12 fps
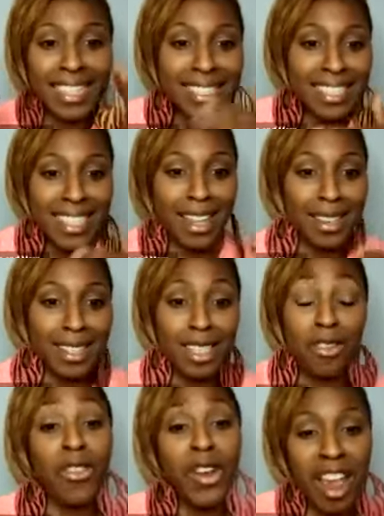scale is
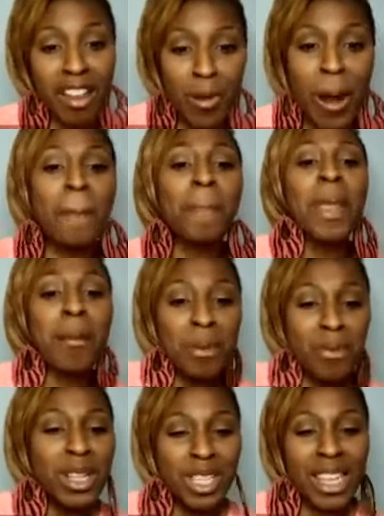different for everyone,
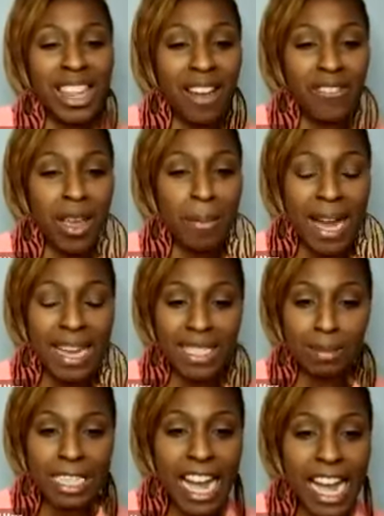but we do get that feedback
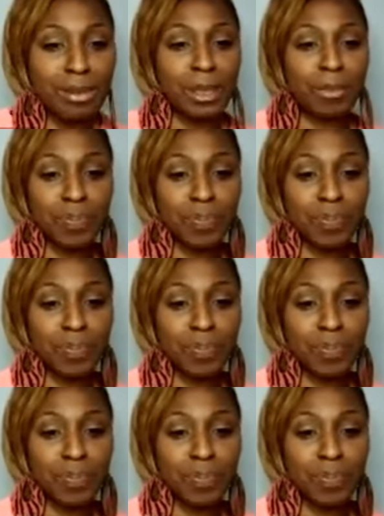sometimes.